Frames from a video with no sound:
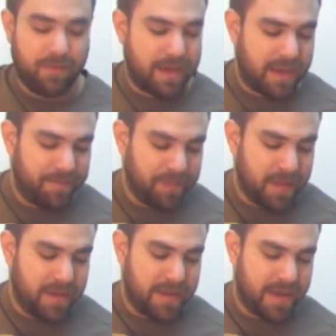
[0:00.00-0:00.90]
Okay,
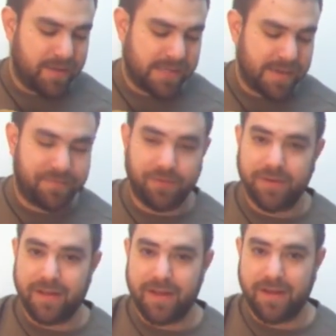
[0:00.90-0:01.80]
now except
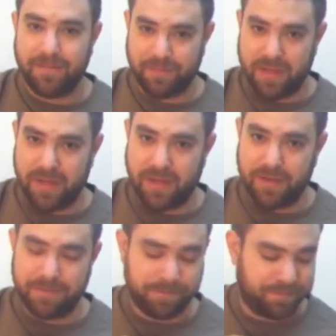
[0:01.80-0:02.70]
for the
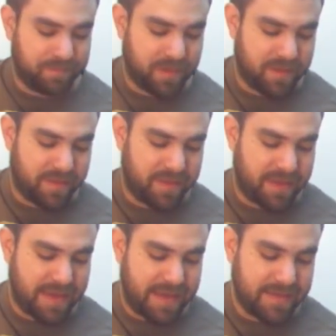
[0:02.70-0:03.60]
um,
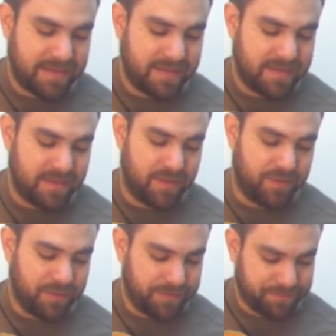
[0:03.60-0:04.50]
the end
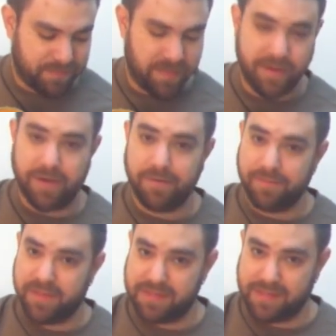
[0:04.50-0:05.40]
note there,
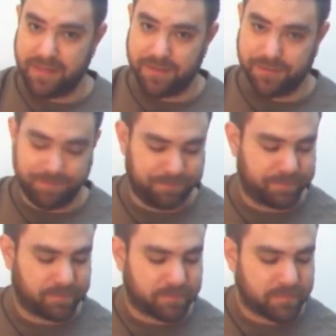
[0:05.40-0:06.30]
the C note,
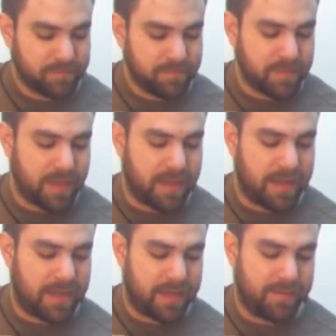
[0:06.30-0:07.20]

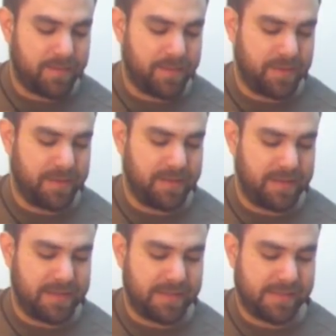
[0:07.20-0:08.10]
um,
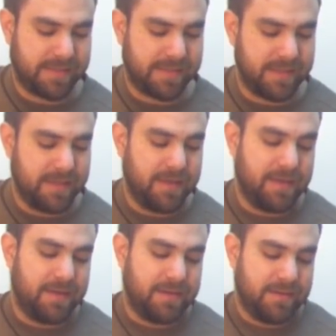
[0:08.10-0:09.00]
it's
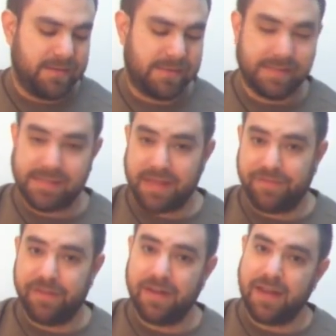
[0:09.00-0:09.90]

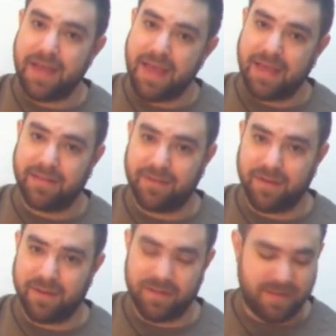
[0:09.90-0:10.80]
seven eight
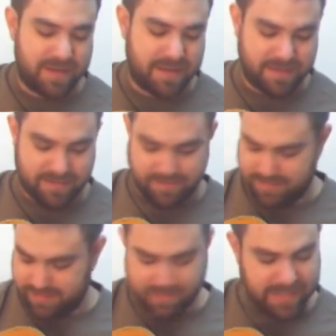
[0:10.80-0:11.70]
on the
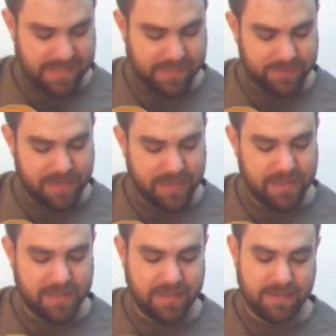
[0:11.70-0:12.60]
E
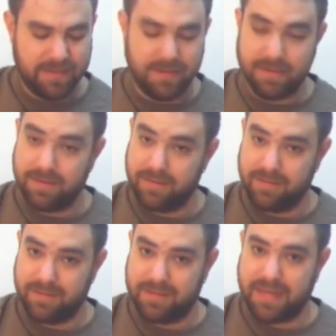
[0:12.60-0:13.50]
string, 10
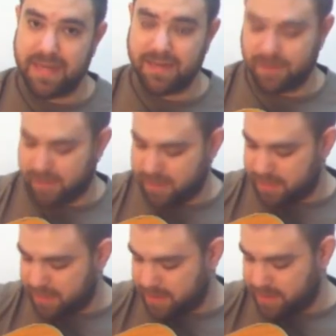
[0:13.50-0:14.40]

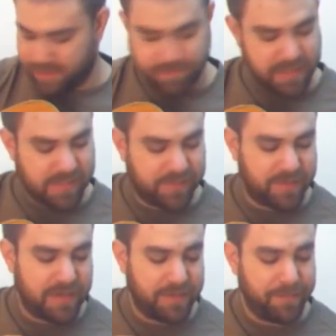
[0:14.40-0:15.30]
on the B
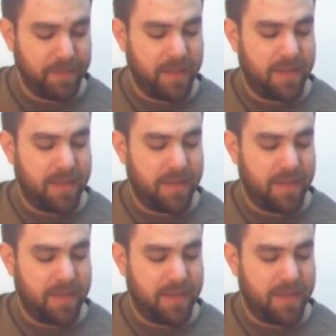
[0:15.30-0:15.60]
string,